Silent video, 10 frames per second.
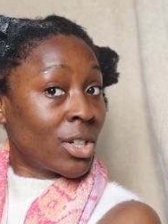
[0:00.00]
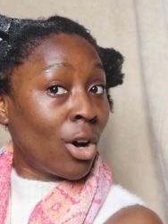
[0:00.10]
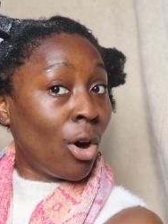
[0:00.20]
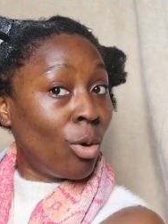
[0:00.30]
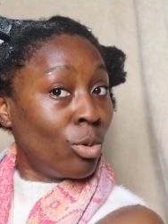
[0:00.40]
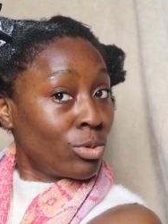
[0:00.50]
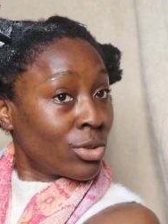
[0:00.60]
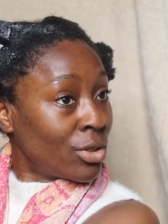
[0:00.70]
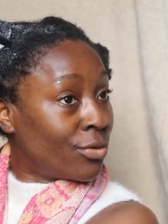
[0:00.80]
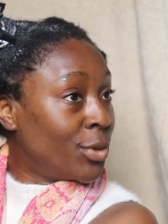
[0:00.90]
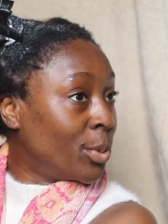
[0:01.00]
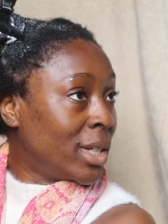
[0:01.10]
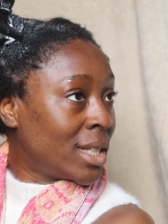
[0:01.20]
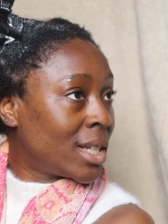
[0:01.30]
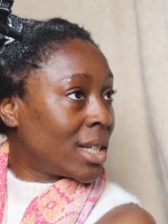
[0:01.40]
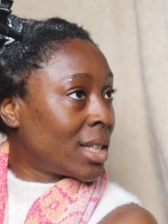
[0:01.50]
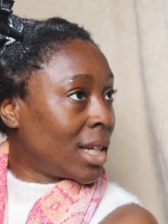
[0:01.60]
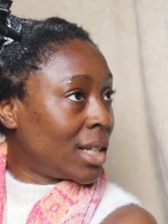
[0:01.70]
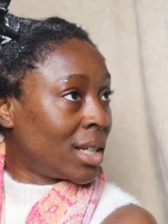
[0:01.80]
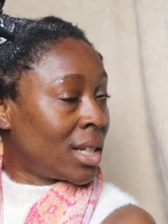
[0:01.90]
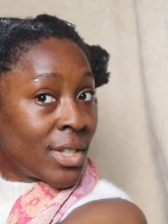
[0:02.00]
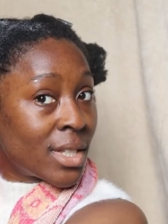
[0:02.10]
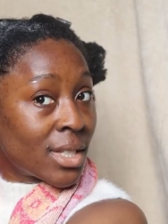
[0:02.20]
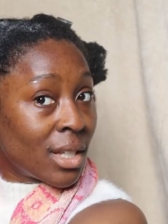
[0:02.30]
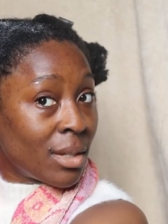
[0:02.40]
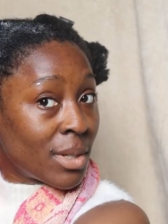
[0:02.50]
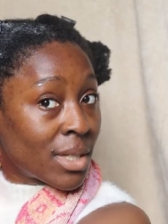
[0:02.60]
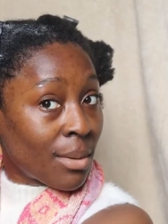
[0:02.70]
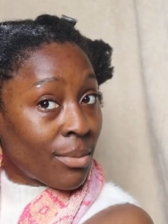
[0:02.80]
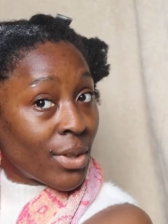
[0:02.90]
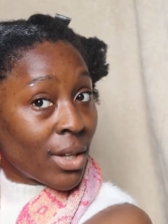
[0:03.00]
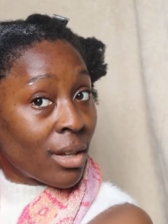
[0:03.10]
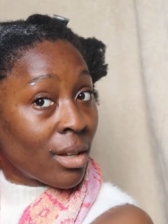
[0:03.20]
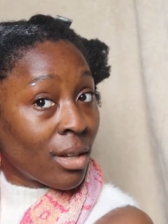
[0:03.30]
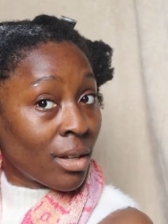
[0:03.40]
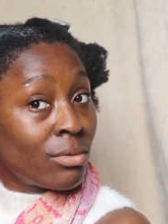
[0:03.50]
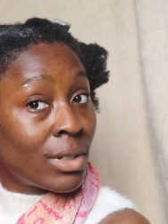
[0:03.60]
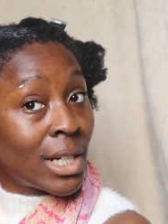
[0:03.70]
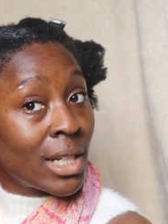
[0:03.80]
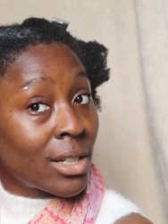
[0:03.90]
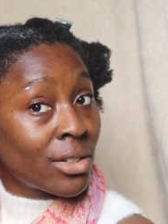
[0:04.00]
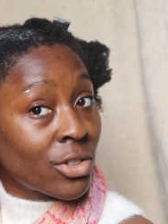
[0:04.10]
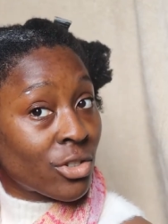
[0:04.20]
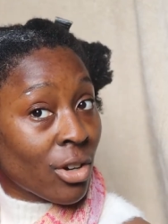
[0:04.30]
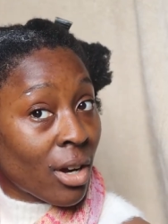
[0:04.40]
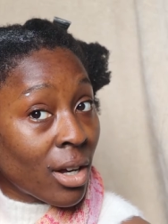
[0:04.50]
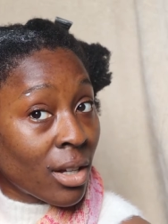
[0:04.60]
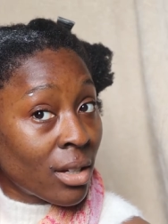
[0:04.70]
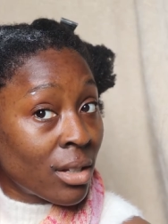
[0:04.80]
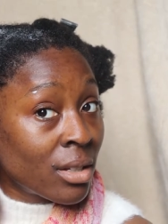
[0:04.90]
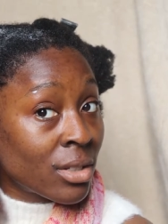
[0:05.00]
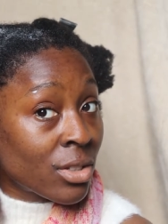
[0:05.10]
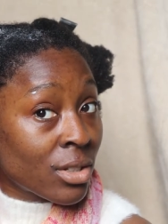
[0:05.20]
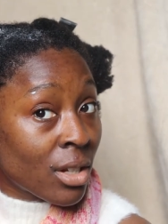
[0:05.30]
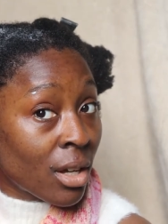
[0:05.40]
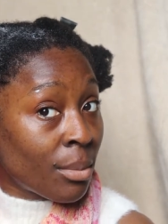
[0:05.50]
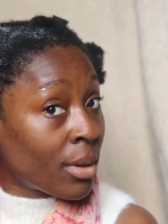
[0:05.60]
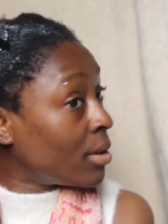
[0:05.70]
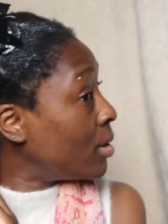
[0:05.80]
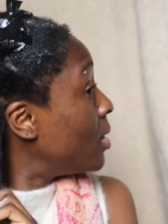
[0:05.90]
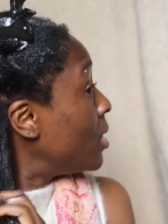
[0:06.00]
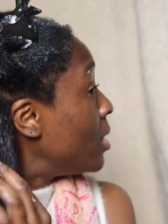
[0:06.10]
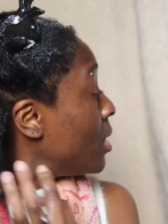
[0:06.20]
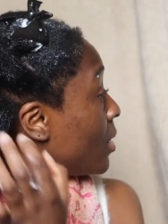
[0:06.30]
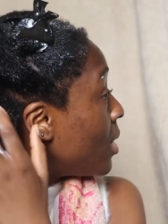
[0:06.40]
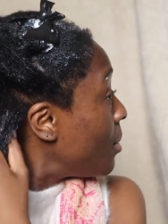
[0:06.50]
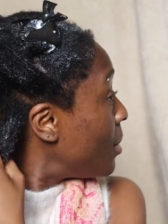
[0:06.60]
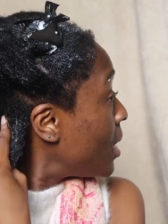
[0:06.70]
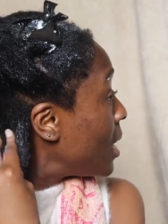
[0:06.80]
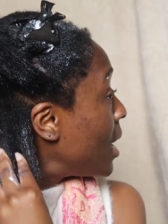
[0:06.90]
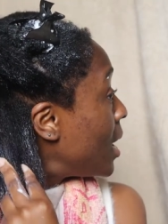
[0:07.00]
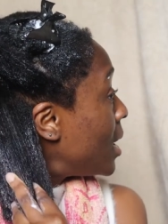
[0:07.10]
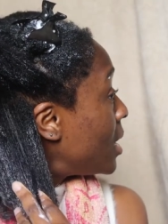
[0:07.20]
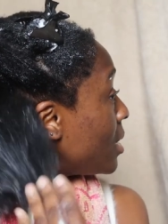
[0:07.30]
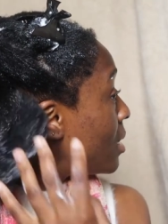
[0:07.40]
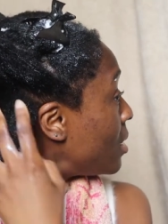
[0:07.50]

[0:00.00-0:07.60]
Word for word: the cold of the winter, then this is going to be something really good to try. Let's just open up again,